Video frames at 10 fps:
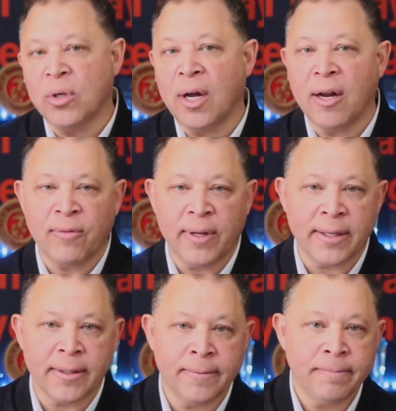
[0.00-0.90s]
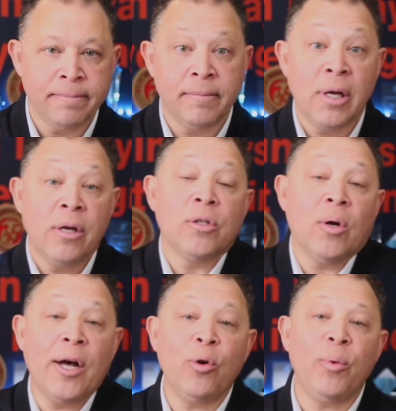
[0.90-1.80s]
to conflict.
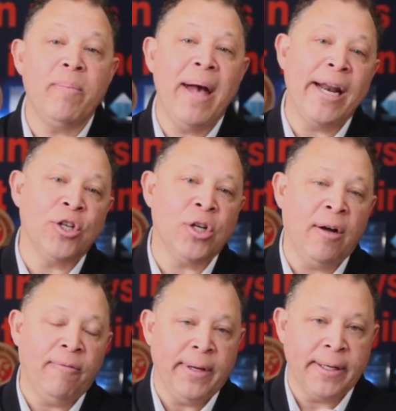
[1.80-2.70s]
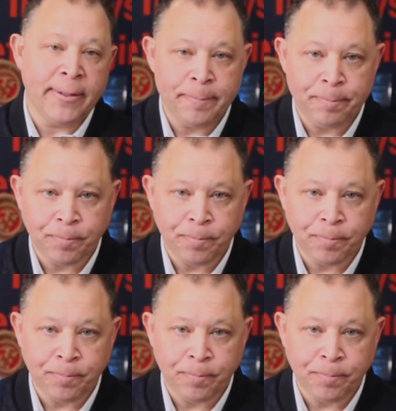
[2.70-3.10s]
So how do we manage conflict?